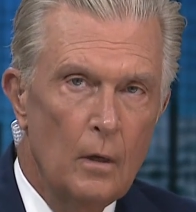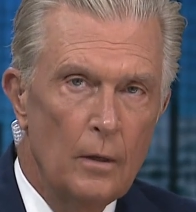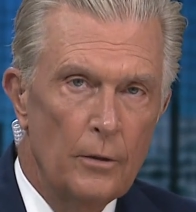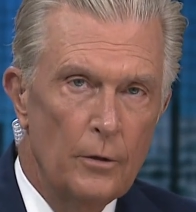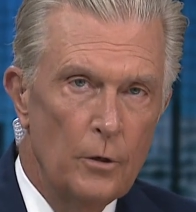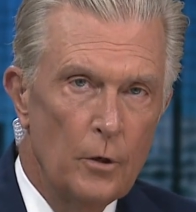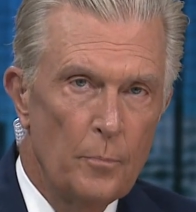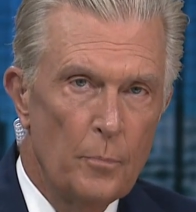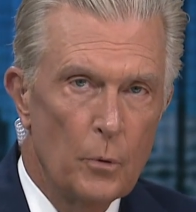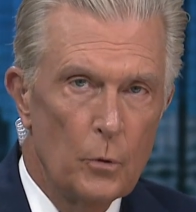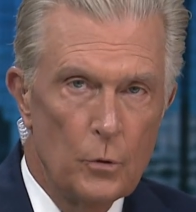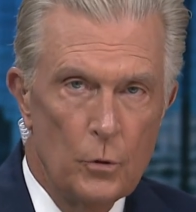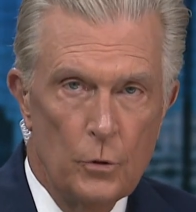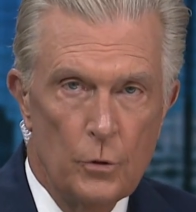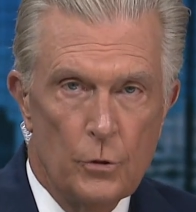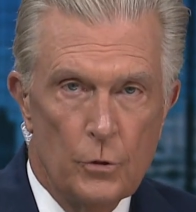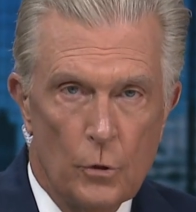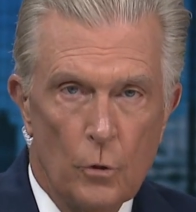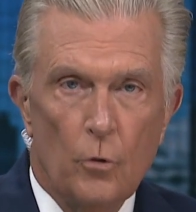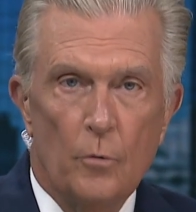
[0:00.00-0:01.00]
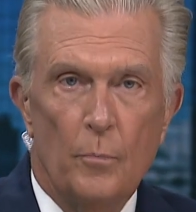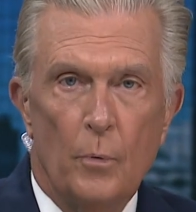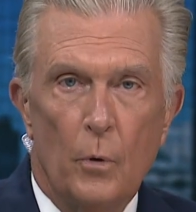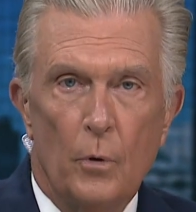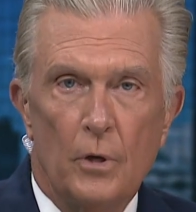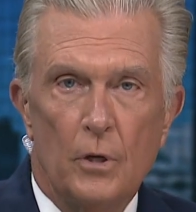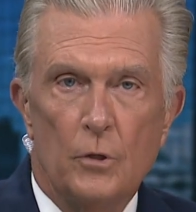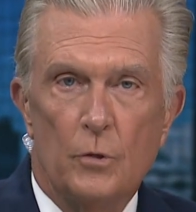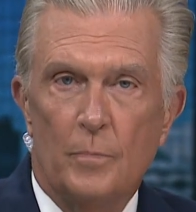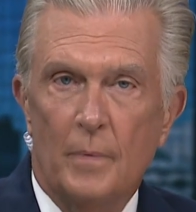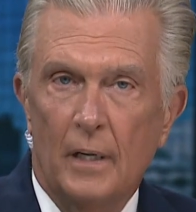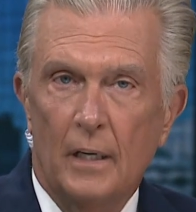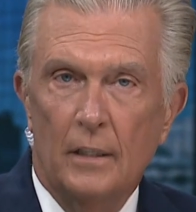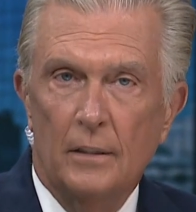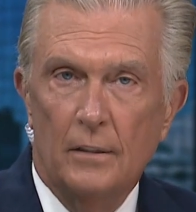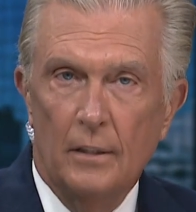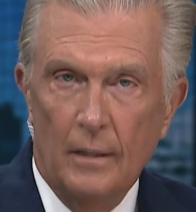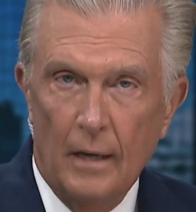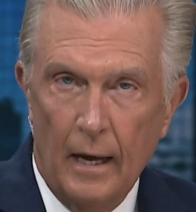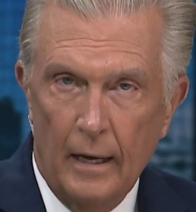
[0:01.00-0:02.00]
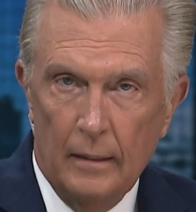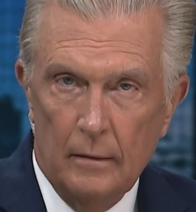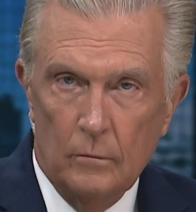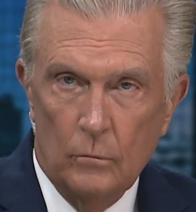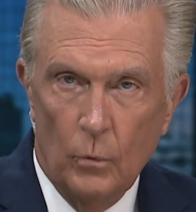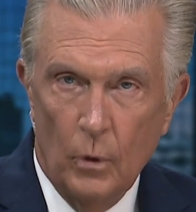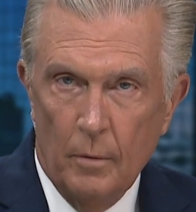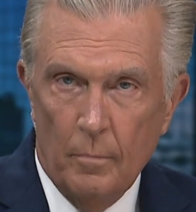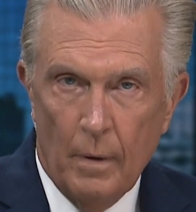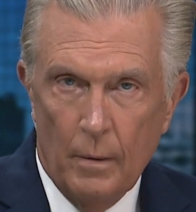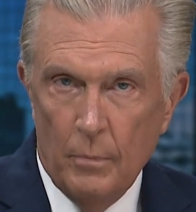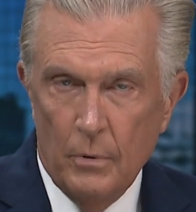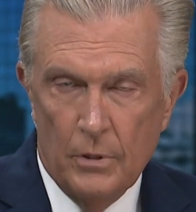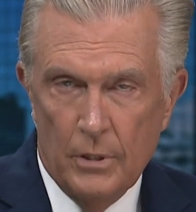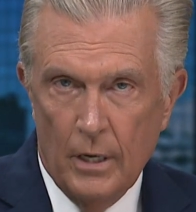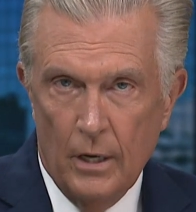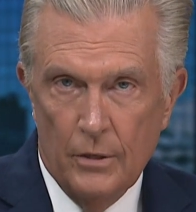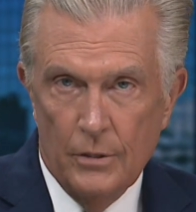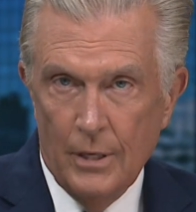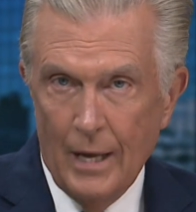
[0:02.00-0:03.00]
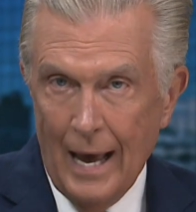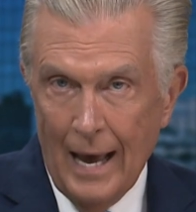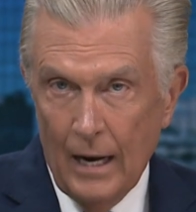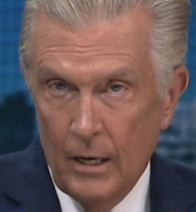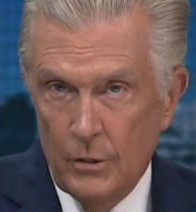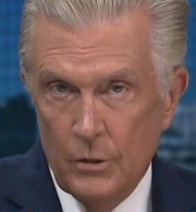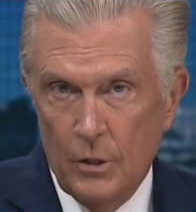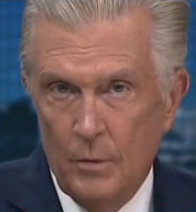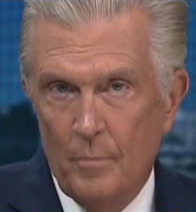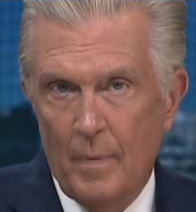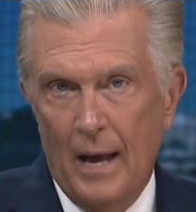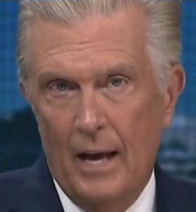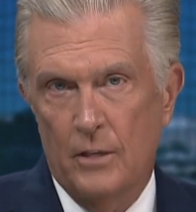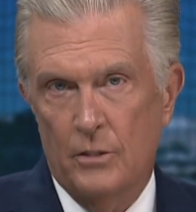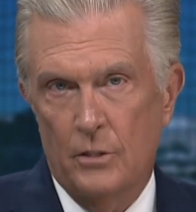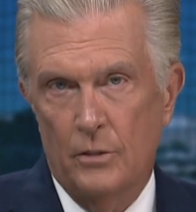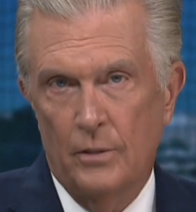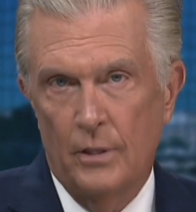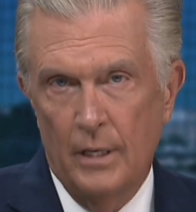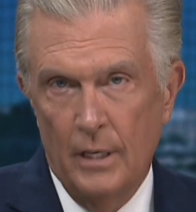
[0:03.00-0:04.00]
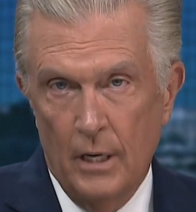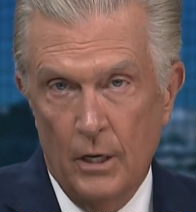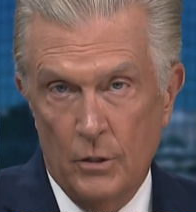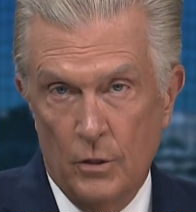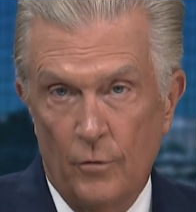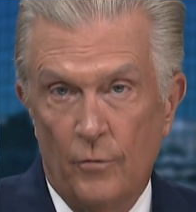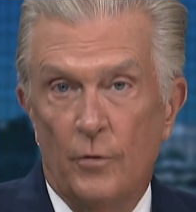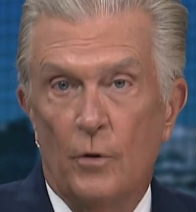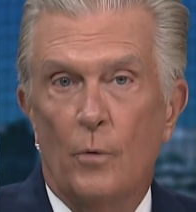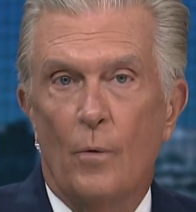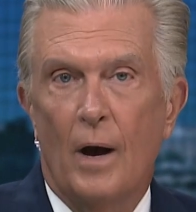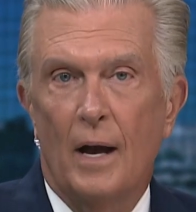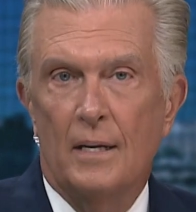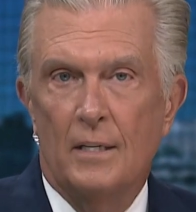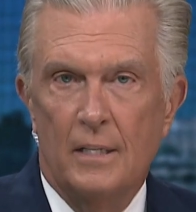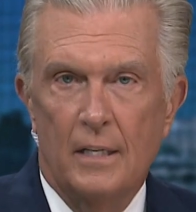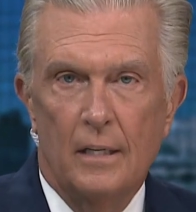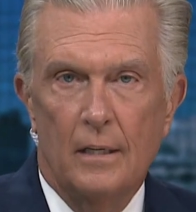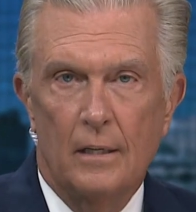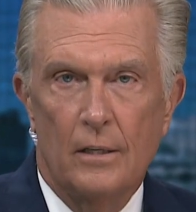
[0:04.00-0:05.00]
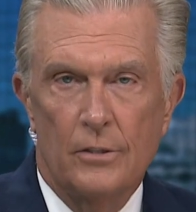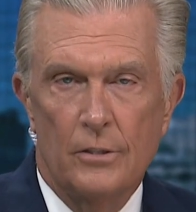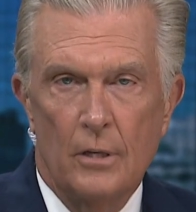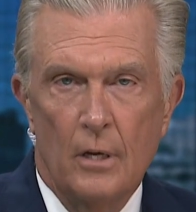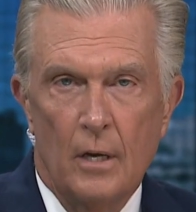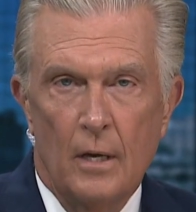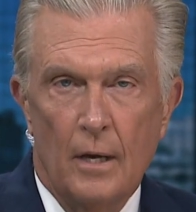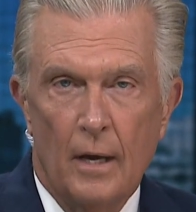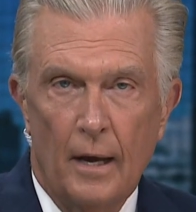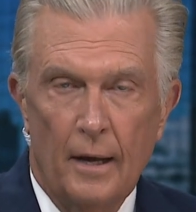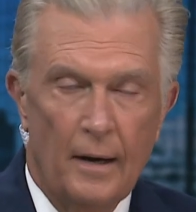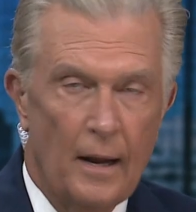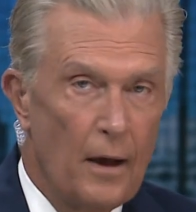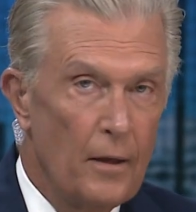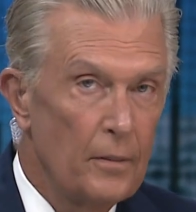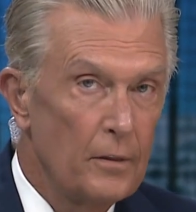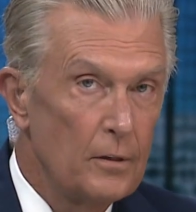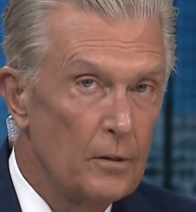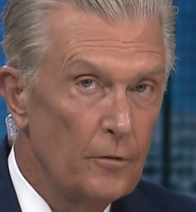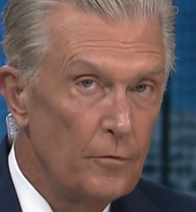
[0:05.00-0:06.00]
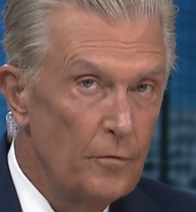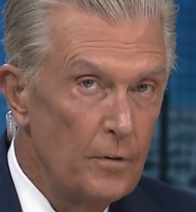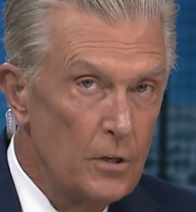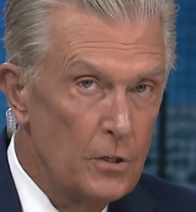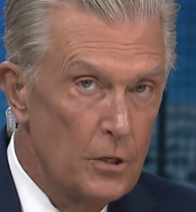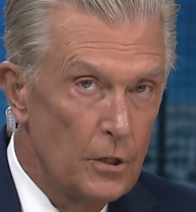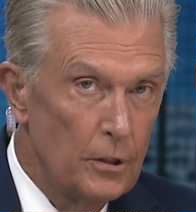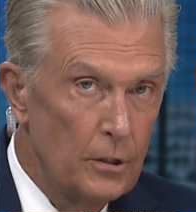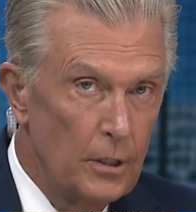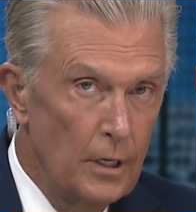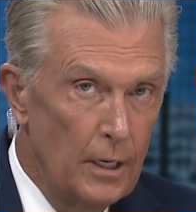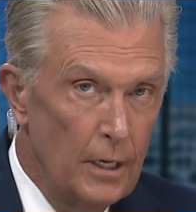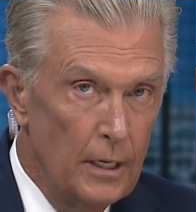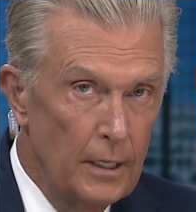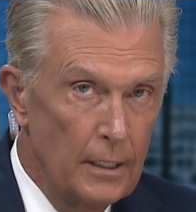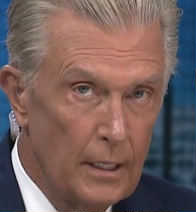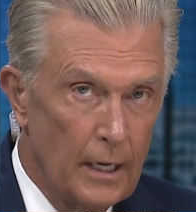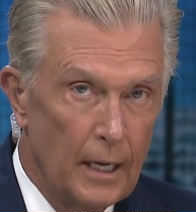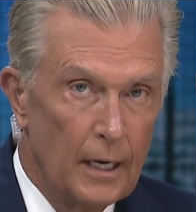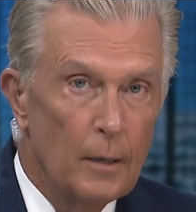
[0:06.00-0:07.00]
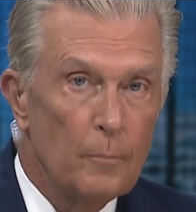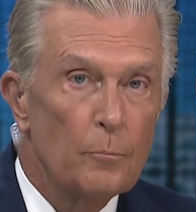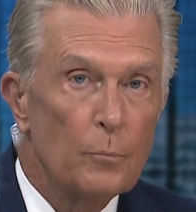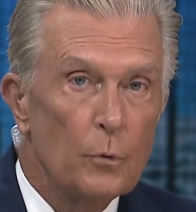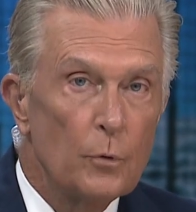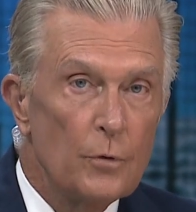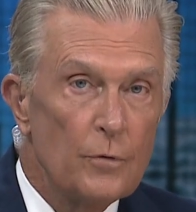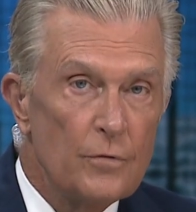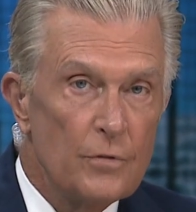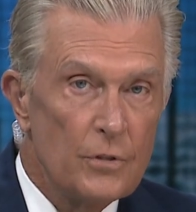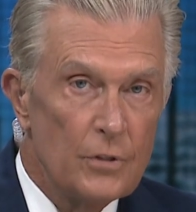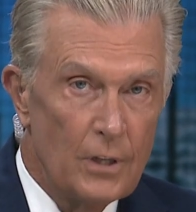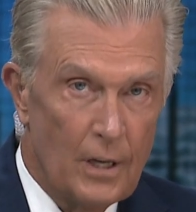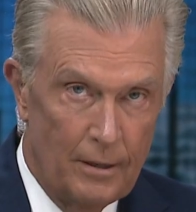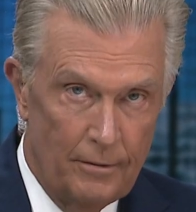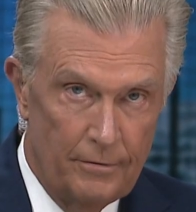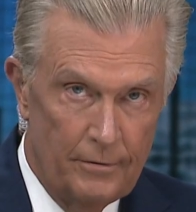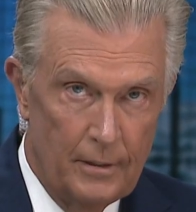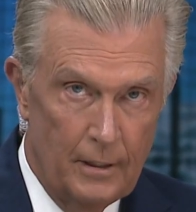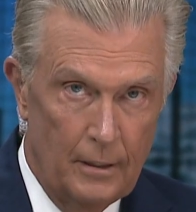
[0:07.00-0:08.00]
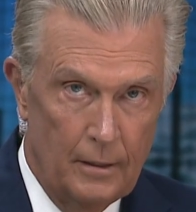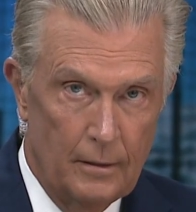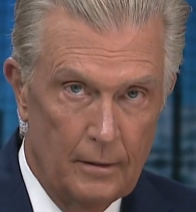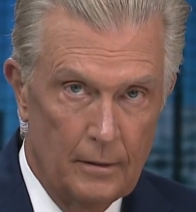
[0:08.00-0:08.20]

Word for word: The Newport News School Board is meeting tonight. One member tells Allison Basil he has a few ideas on how the division can improve safety.